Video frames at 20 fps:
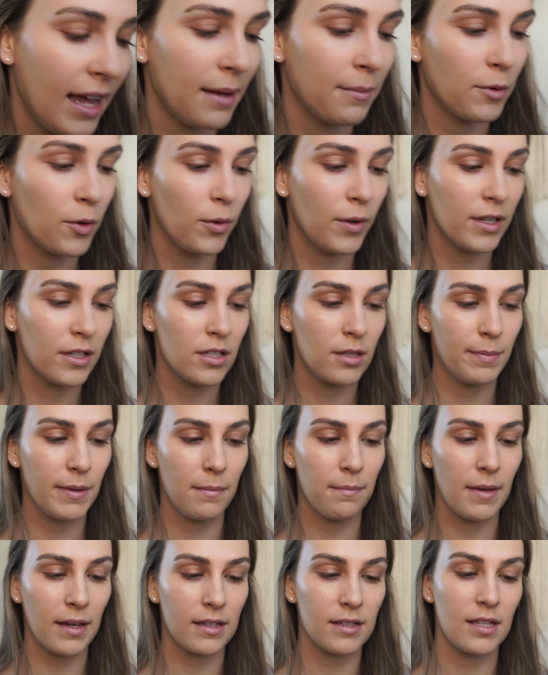I'm going to be
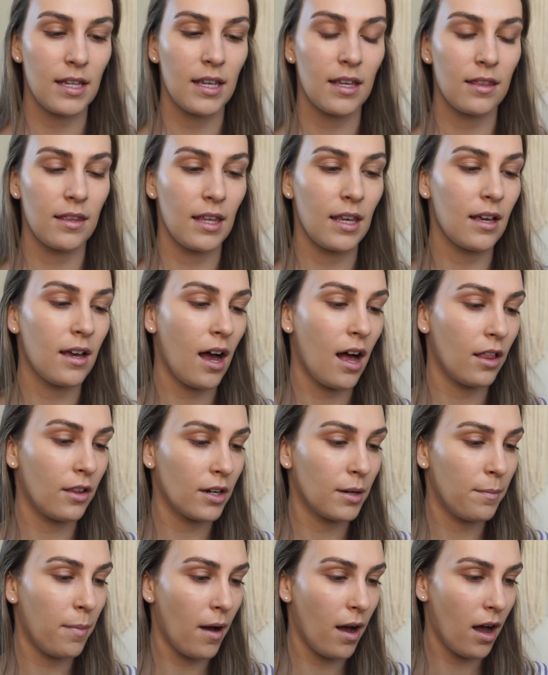mixing the
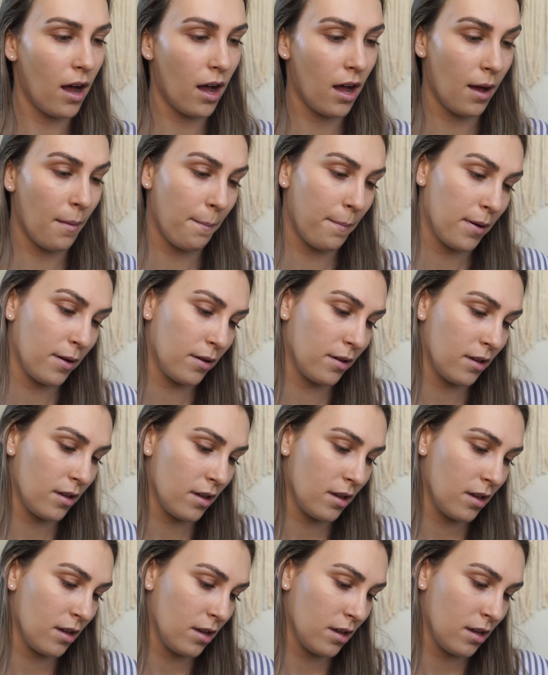ColourPop
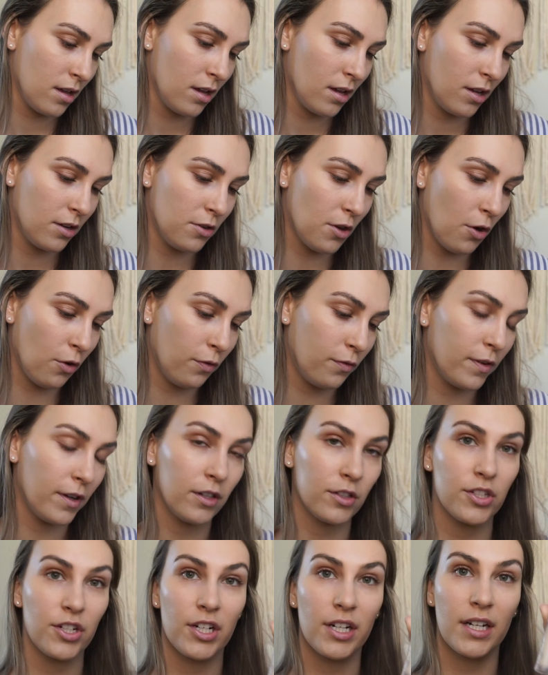No
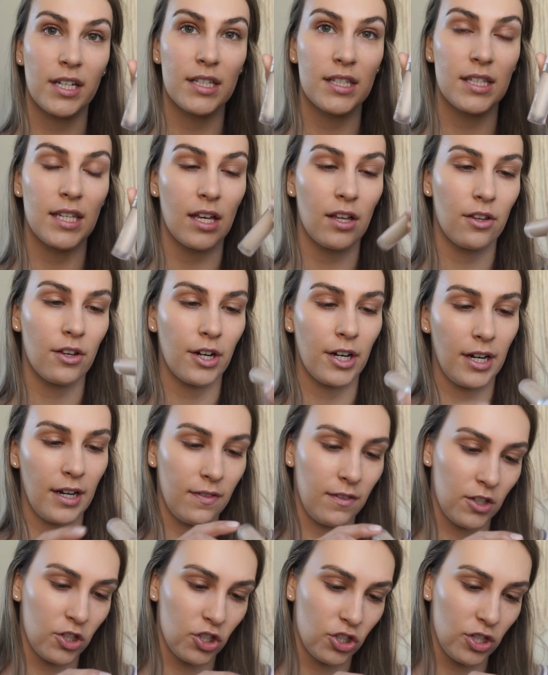Filter Concealer
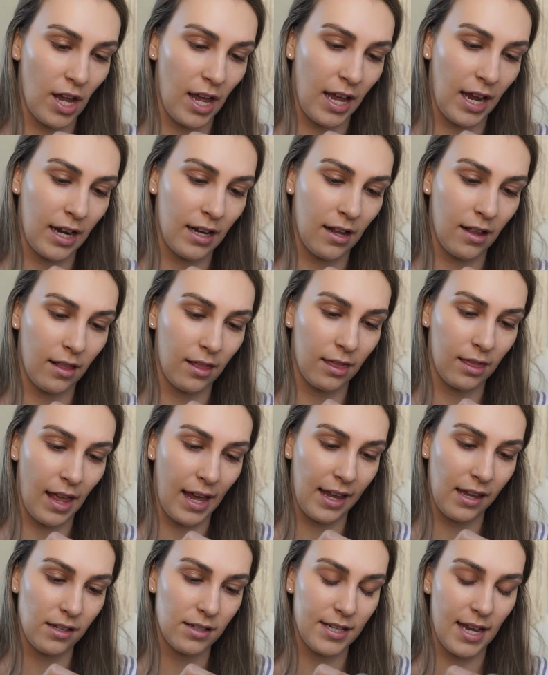in the shade
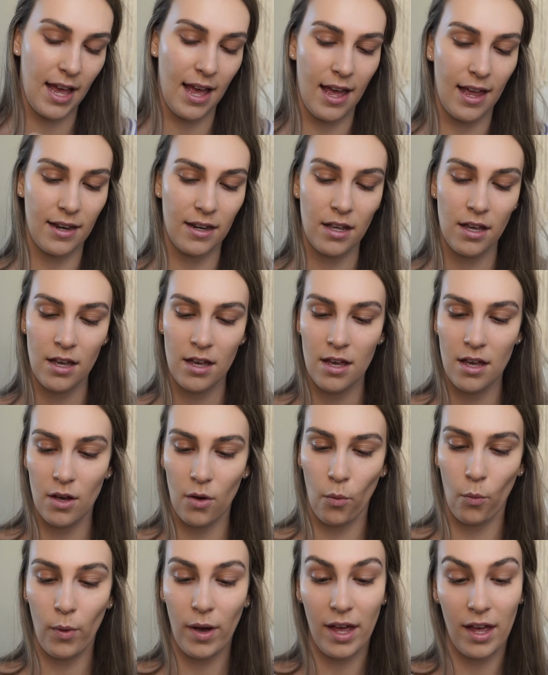Light 10
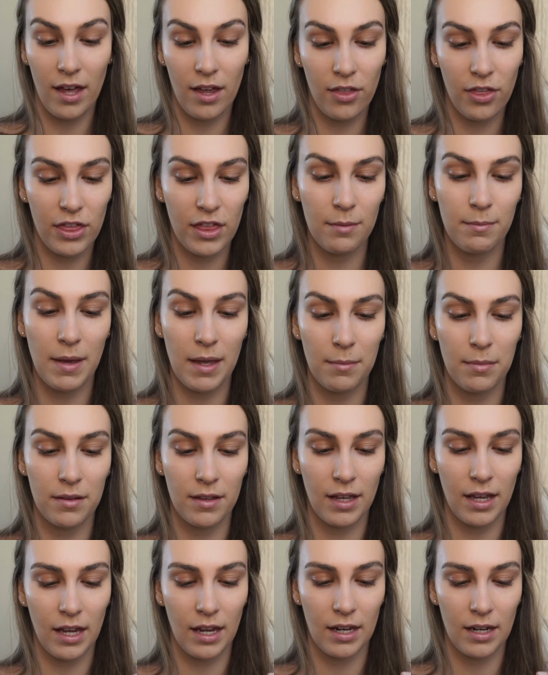with the
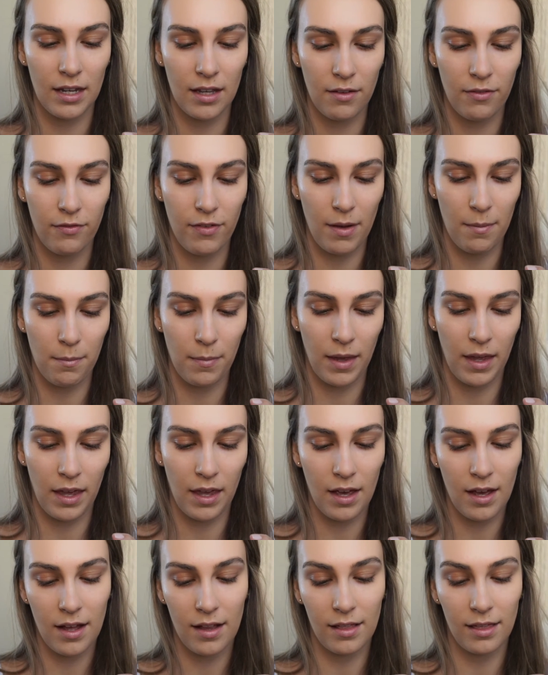Maybelline Fit
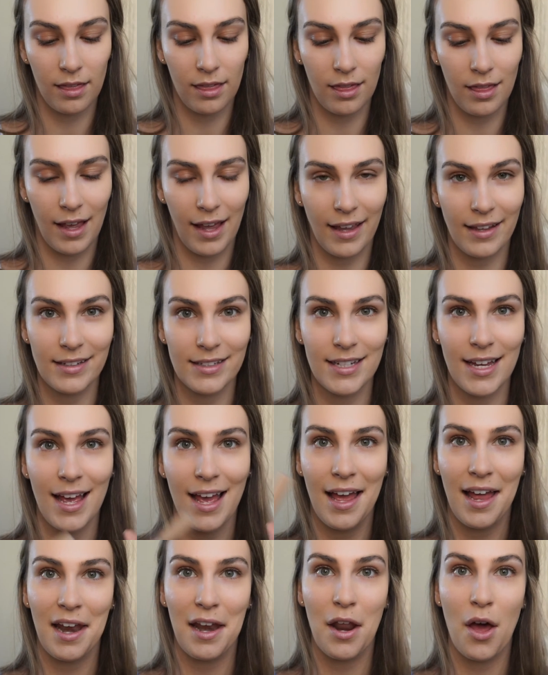Me Light
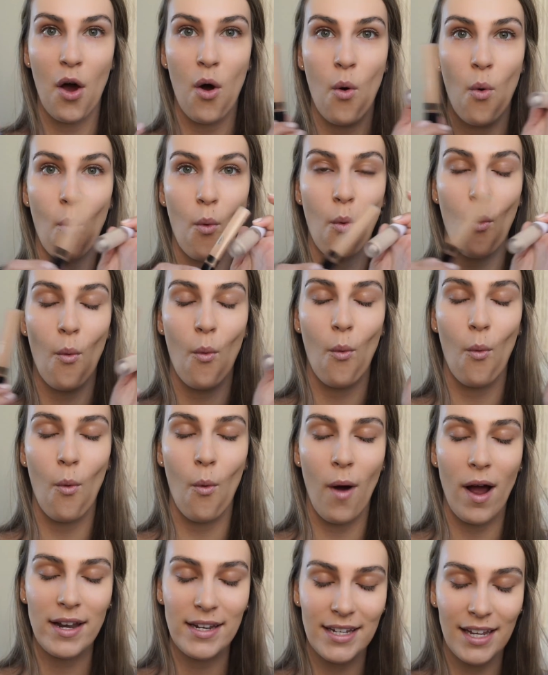10.
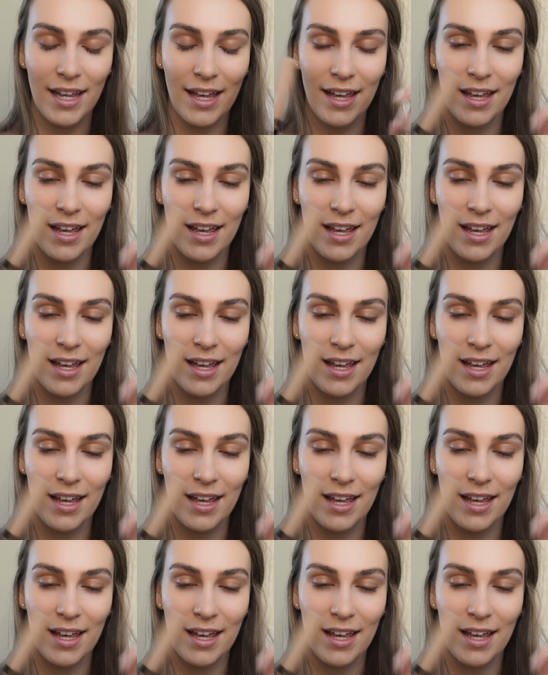What?